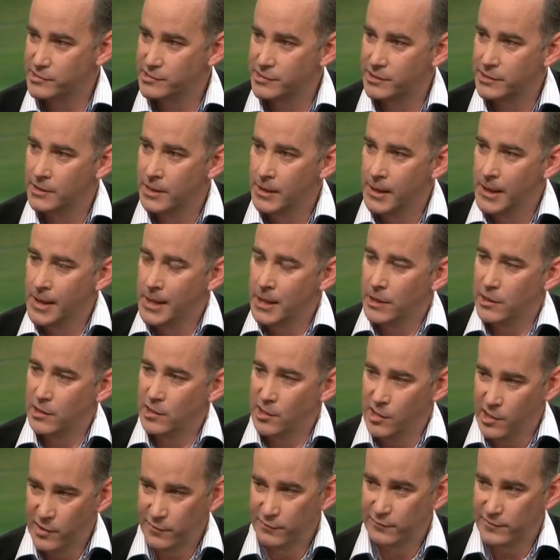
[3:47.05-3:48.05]
And, you
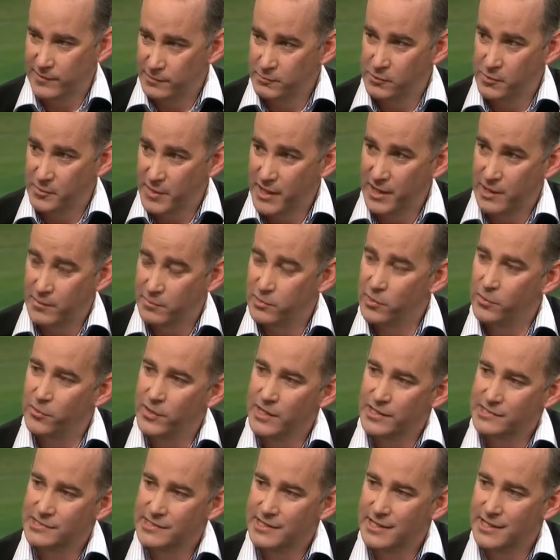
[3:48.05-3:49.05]
know, hopefully we'll be able to pull
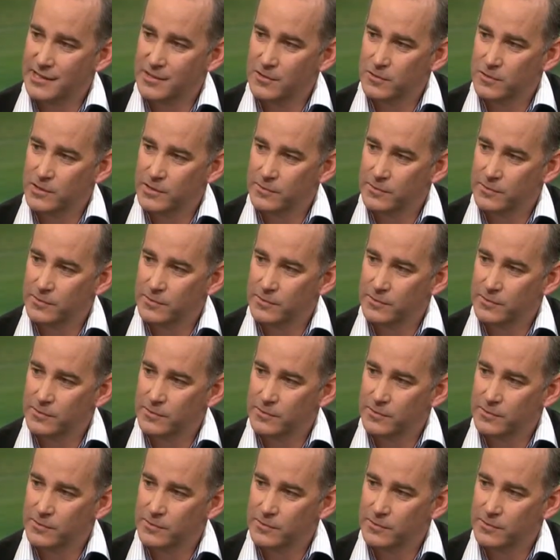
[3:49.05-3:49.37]
that together.